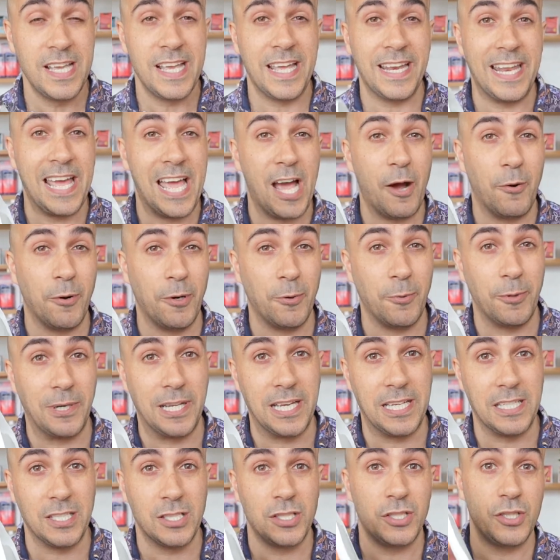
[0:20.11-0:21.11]
and how it
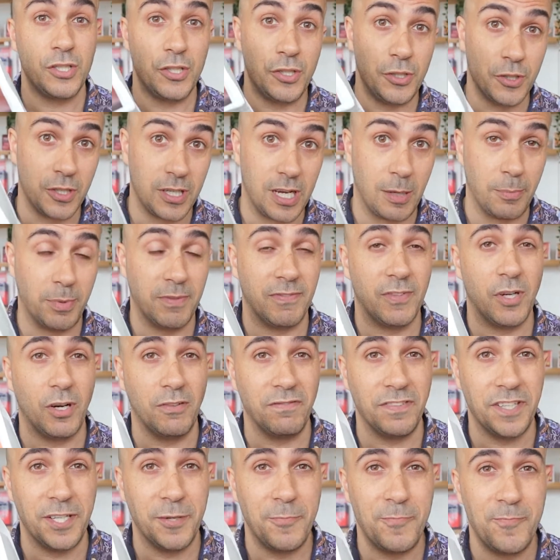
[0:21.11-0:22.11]
relates to your cup of coffee.